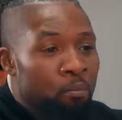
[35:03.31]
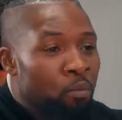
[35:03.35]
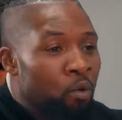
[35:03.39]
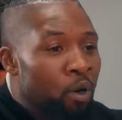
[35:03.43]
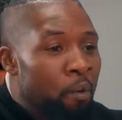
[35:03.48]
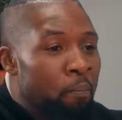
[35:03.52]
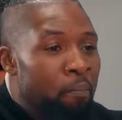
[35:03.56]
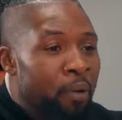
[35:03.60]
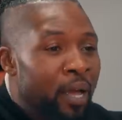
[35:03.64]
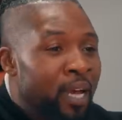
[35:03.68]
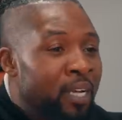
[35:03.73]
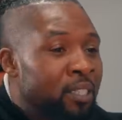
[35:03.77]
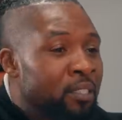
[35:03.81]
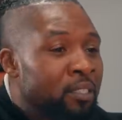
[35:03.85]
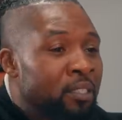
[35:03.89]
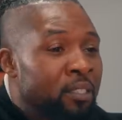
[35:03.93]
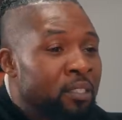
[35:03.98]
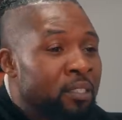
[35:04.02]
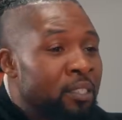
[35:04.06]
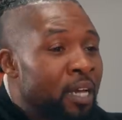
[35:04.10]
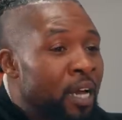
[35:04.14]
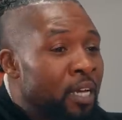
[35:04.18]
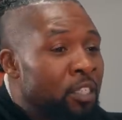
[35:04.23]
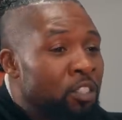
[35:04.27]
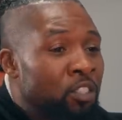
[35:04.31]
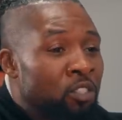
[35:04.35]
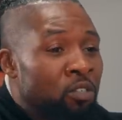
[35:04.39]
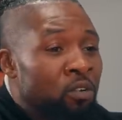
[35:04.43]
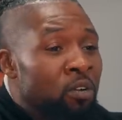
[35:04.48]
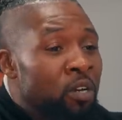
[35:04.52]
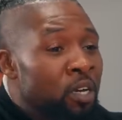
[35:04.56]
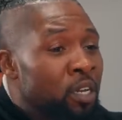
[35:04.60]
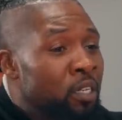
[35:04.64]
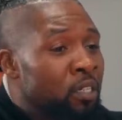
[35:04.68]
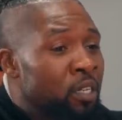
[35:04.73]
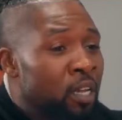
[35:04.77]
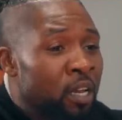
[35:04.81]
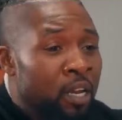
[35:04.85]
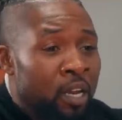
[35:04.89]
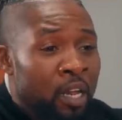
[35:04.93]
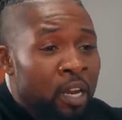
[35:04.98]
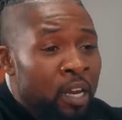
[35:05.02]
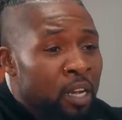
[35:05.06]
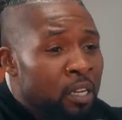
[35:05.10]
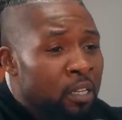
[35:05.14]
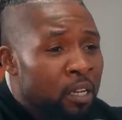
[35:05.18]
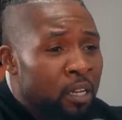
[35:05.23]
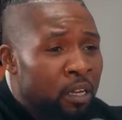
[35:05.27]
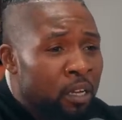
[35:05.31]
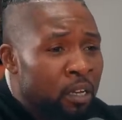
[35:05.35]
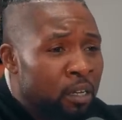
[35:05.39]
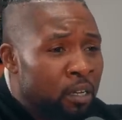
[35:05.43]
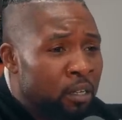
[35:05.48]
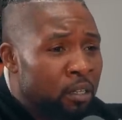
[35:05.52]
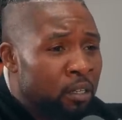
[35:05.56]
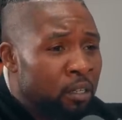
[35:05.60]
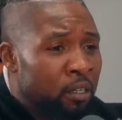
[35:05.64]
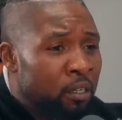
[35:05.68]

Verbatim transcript: more pesticides on it than anything.